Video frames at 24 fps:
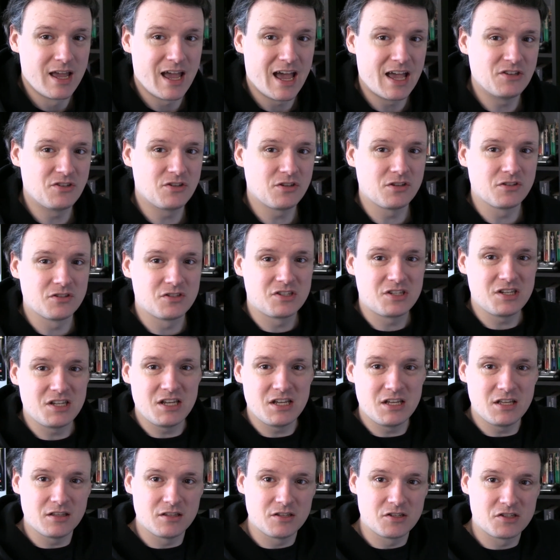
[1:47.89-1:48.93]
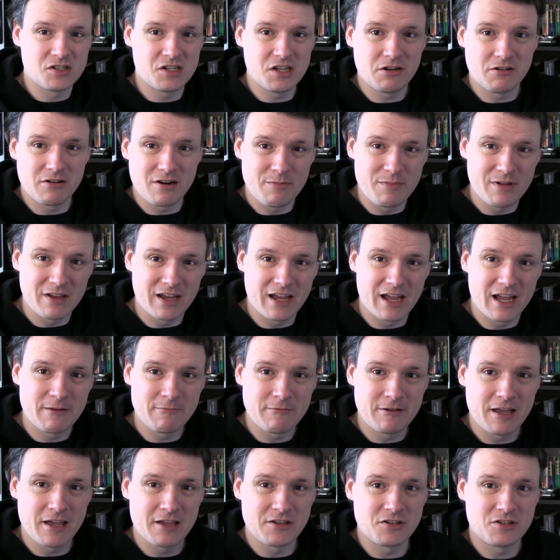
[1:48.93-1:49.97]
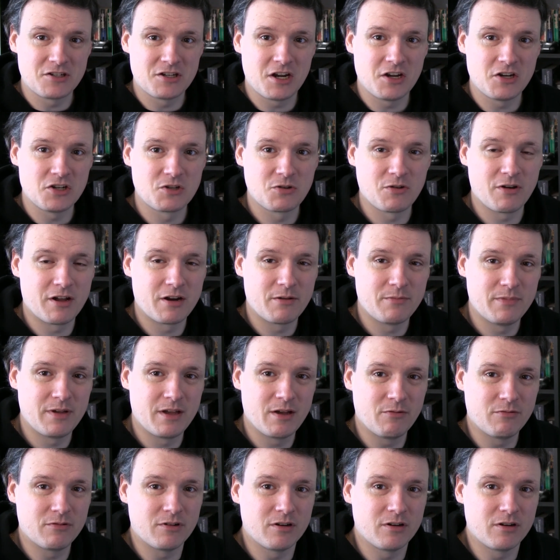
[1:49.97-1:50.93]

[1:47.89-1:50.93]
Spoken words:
As you can see, the scenery behind me has changed quite a bit.